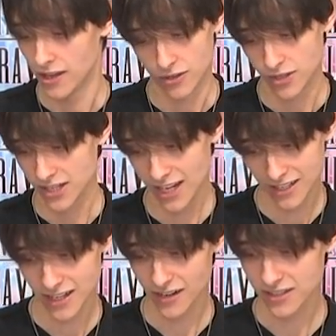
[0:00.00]
You can get
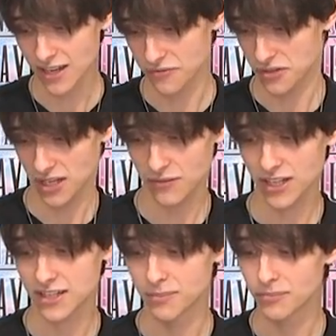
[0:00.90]
a ton of stuff. You can even
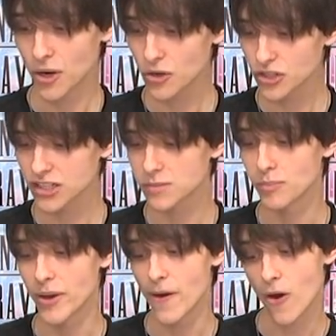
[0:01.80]
get some potions,
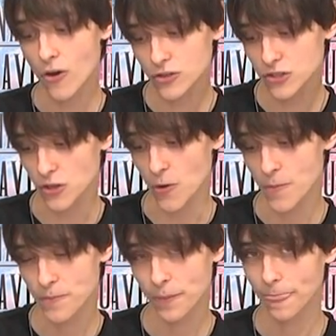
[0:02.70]
but also
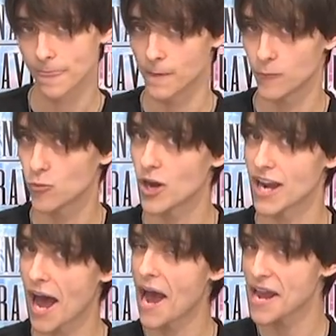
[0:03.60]
what
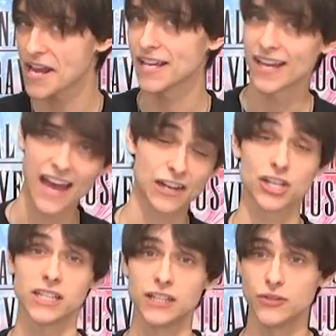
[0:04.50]
I
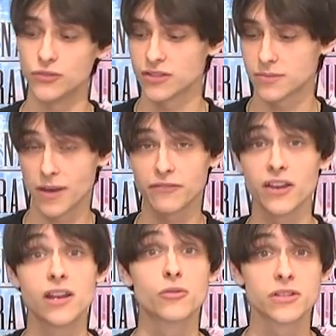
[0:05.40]
actually use my
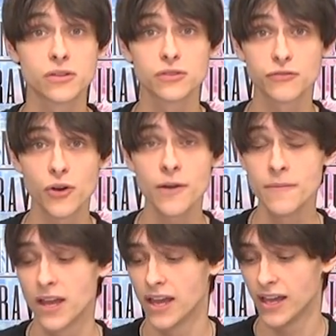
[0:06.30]
faded crystals for
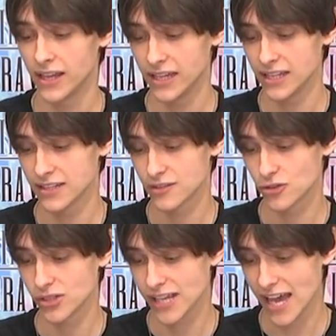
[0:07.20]
is
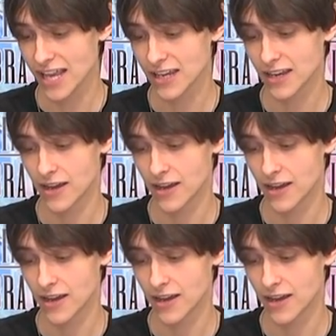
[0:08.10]
to get